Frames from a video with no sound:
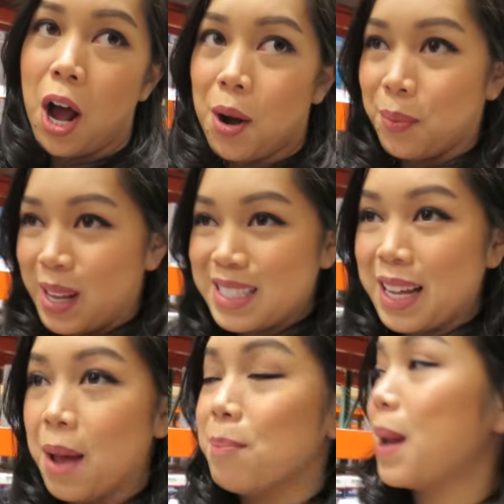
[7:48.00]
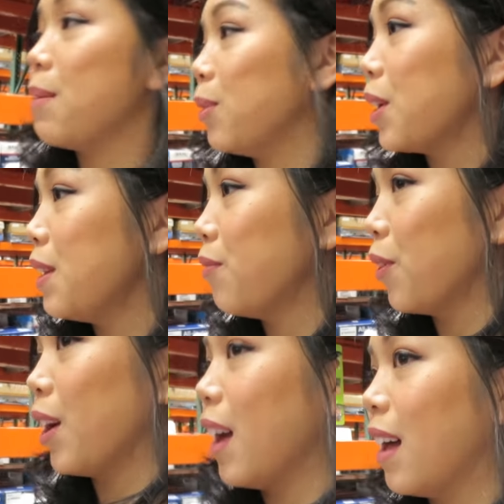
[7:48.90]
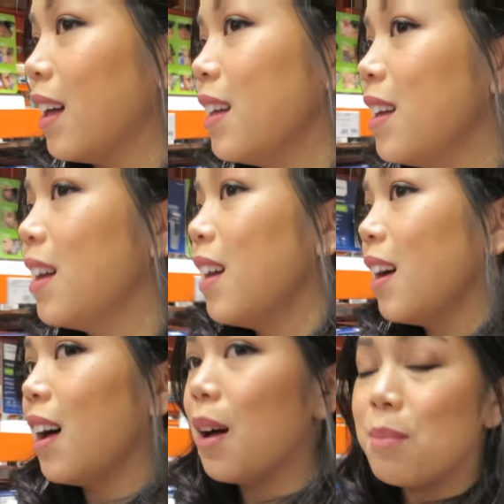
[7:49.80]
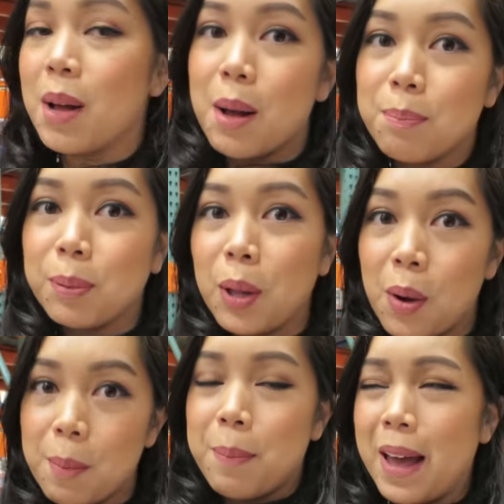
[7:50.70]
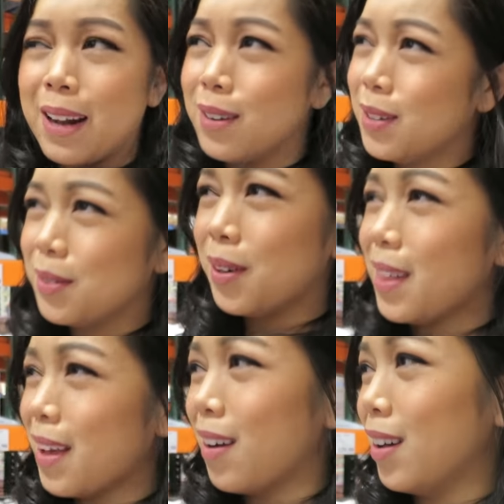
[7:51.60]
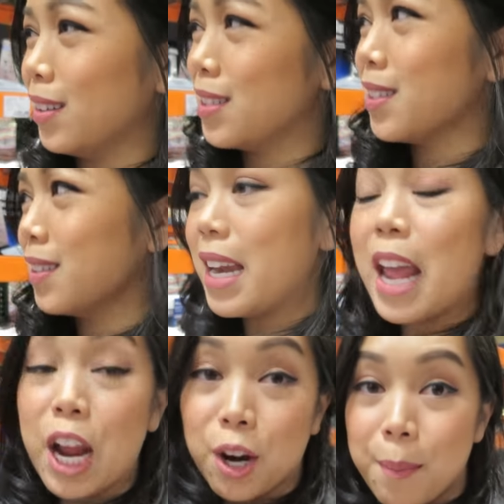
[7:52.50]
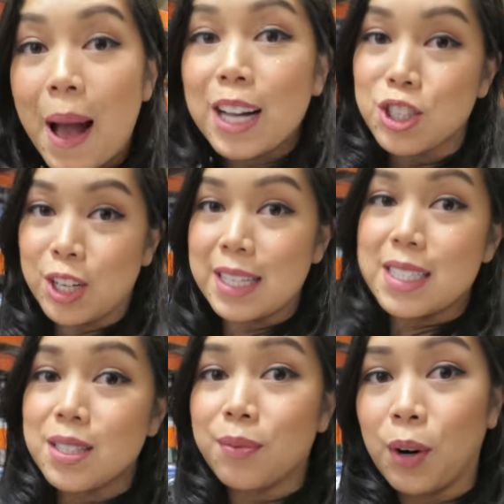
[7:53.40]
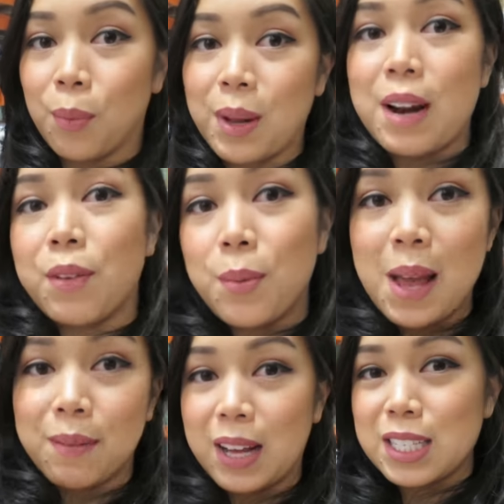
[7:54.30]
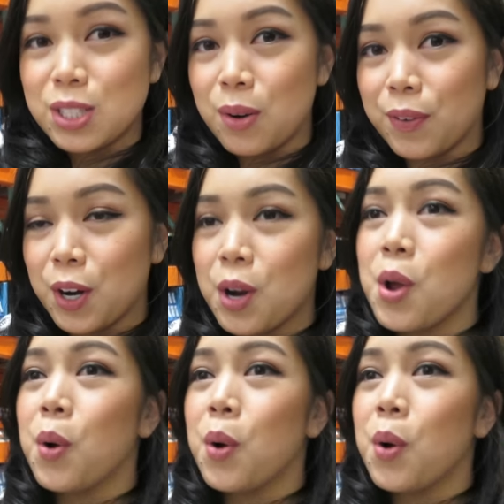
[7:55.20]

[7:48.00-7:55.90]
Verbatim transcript: not waste time, but I'm looking for a um, a blow-up bed. What are they called? An air mattress for whenever we have guests over.